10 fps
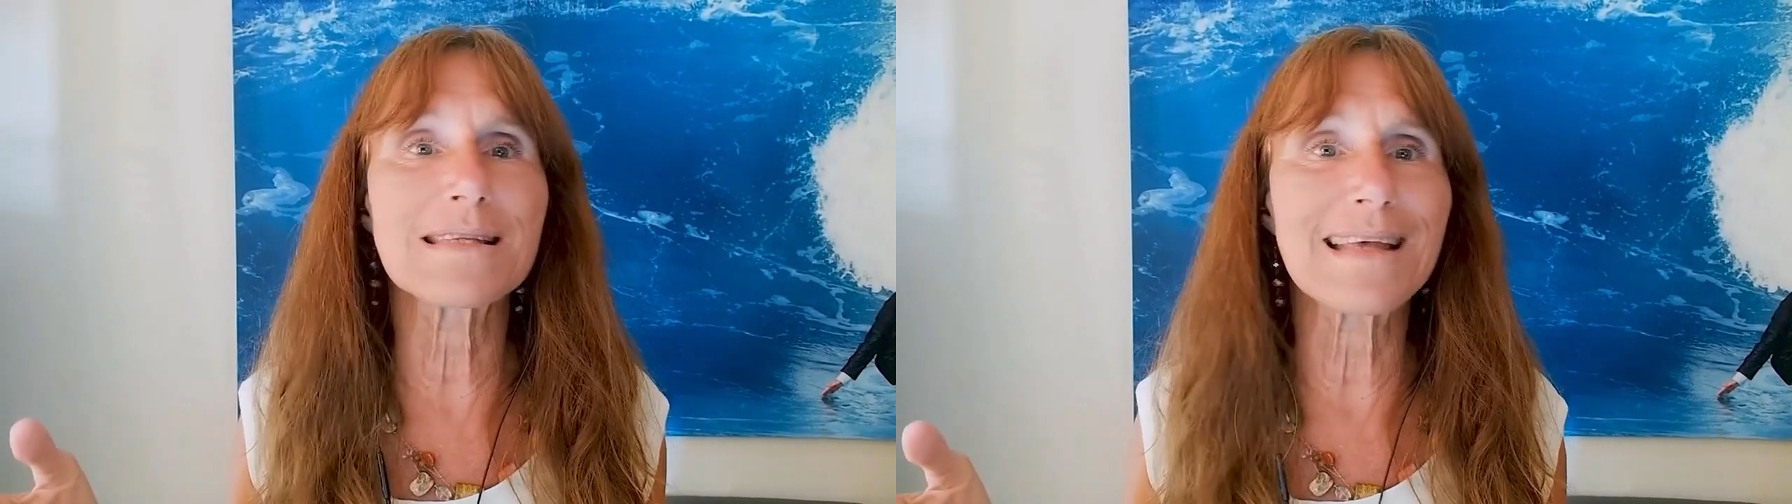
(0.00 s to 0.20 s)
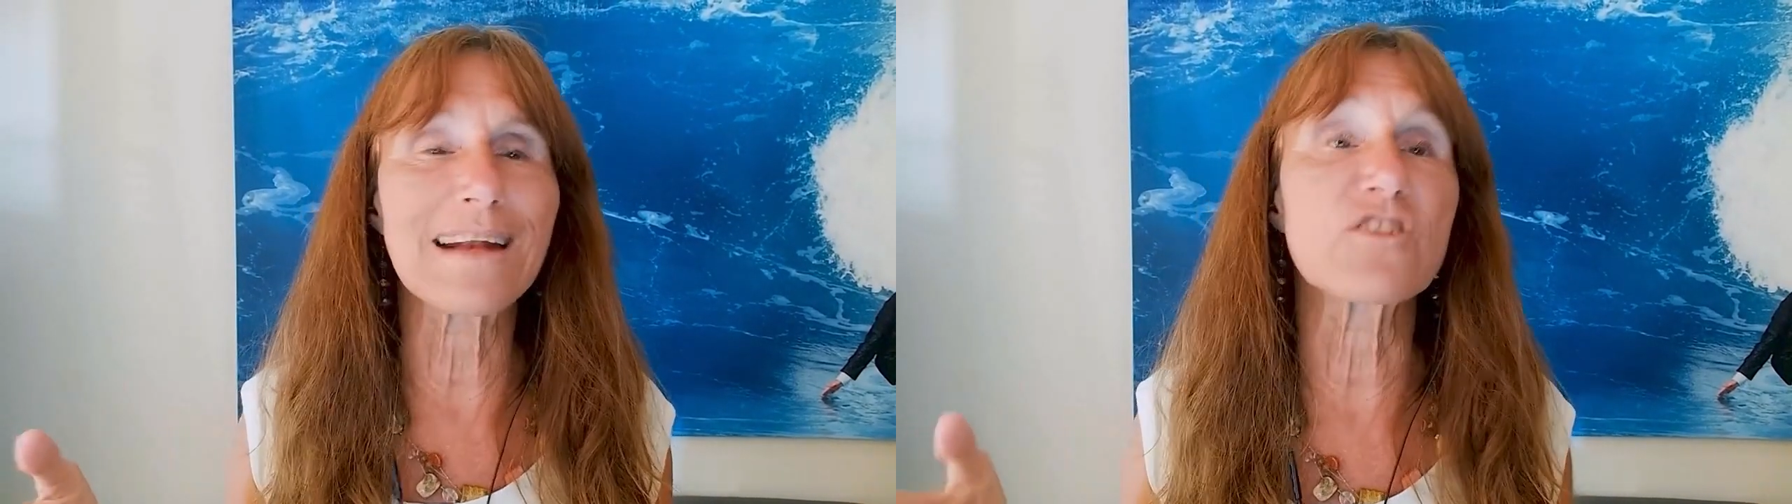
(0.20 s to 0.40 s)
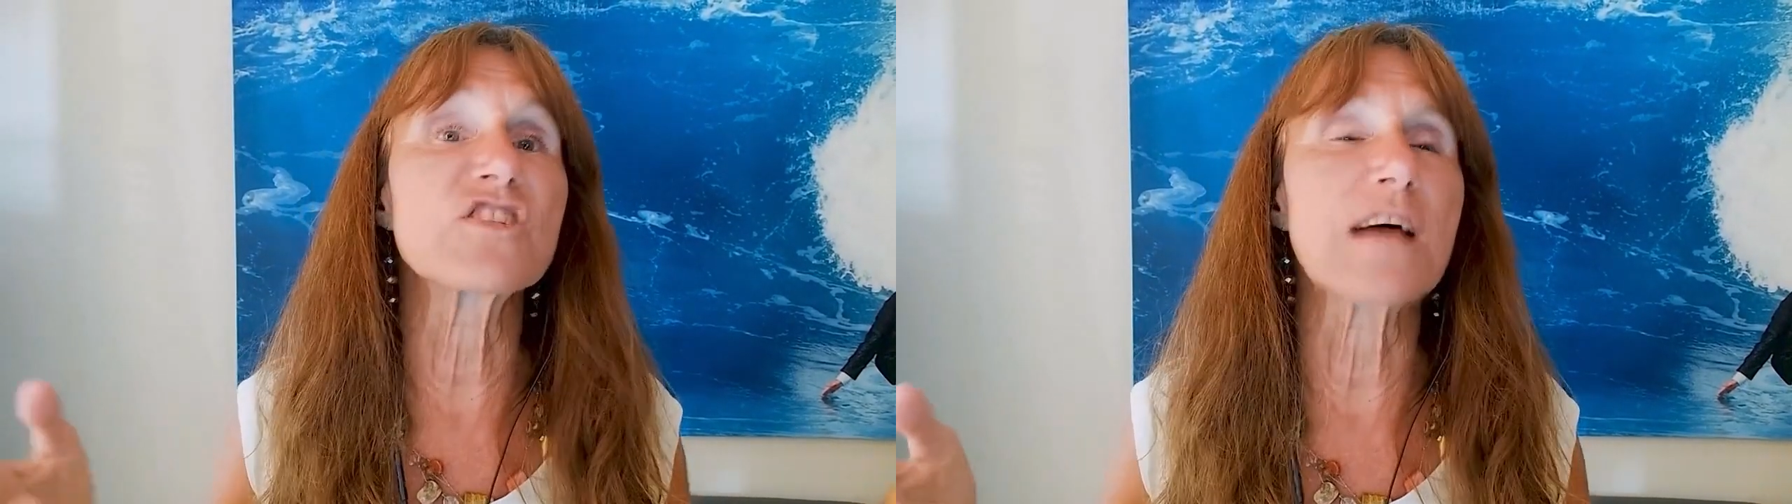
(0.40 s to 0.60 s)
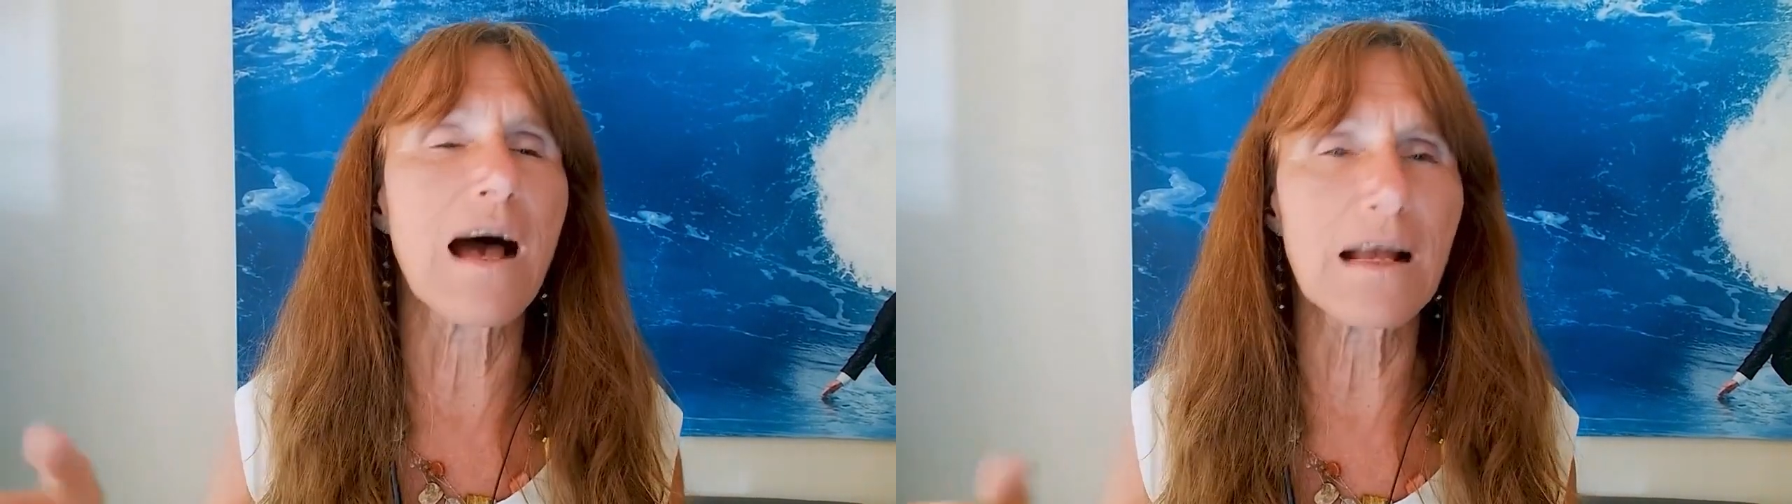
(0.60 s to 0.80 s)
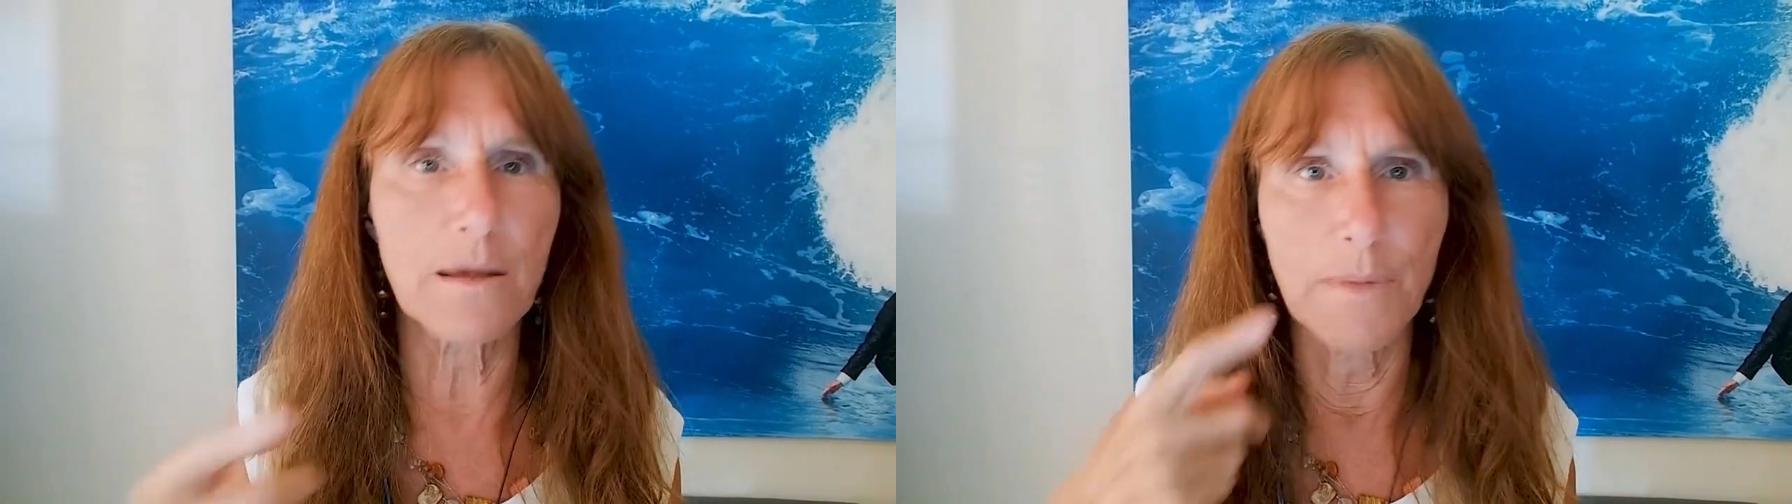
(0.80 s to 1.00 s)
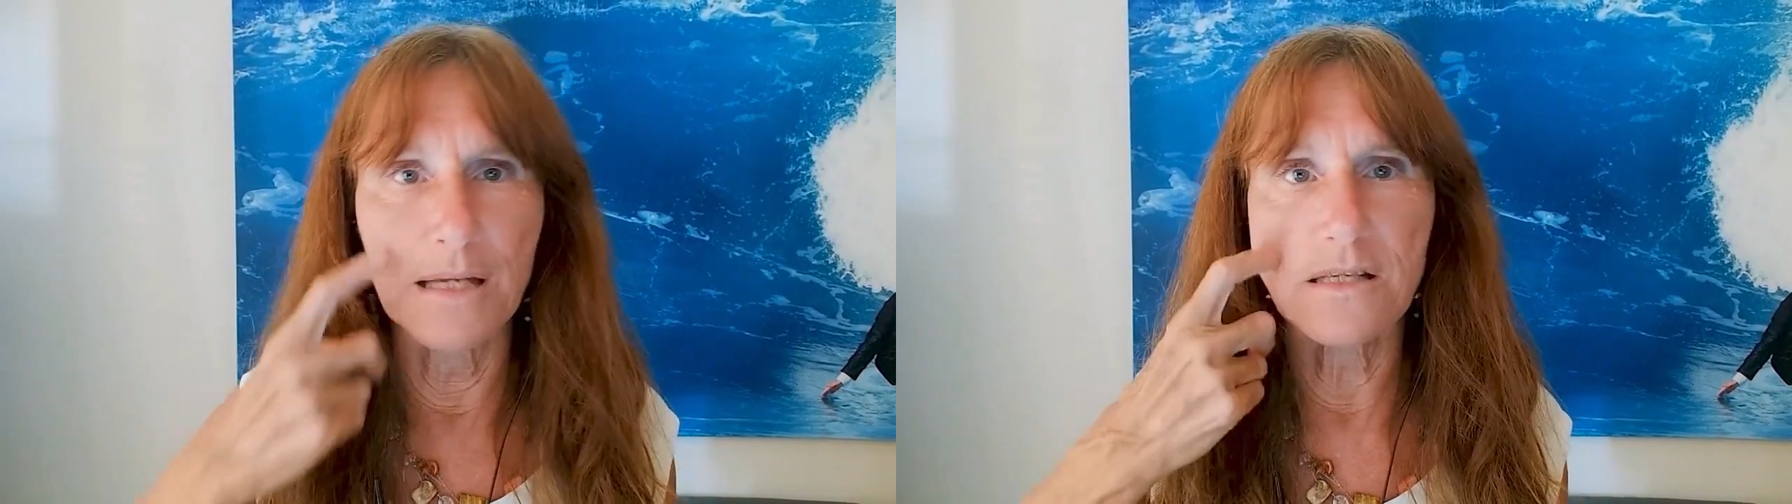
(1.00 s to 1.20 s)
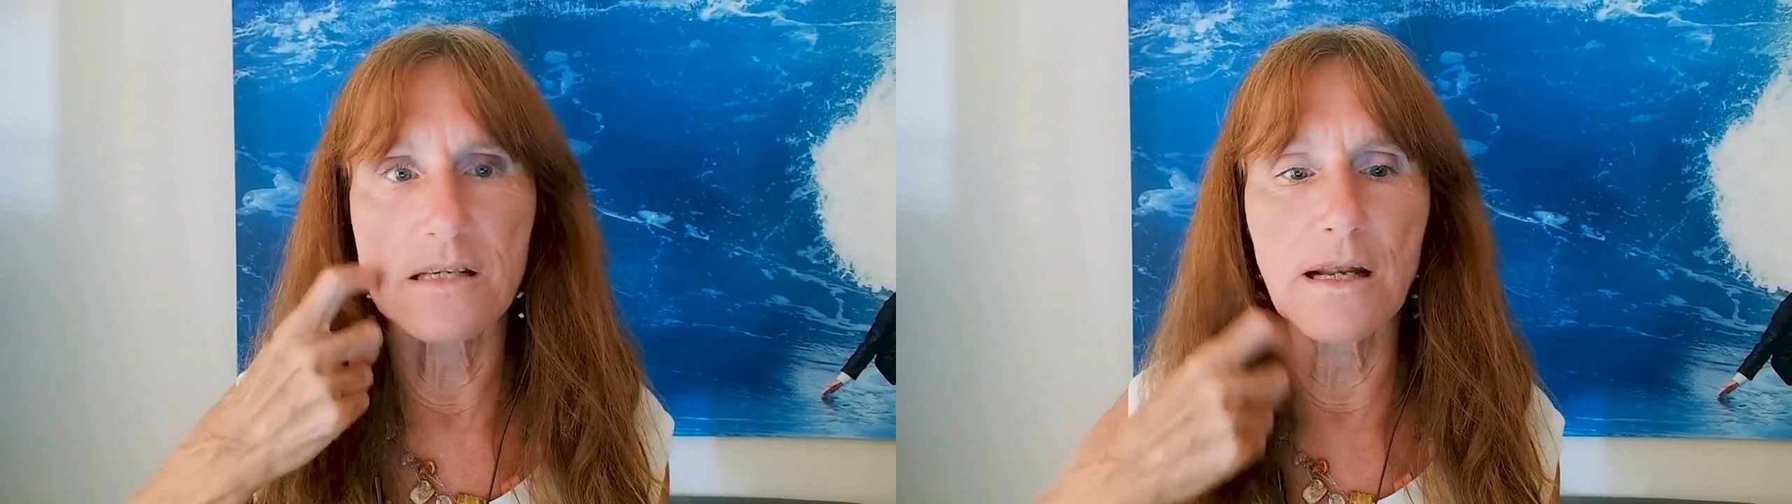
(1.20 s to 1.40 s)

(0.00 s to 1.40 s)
that are documented,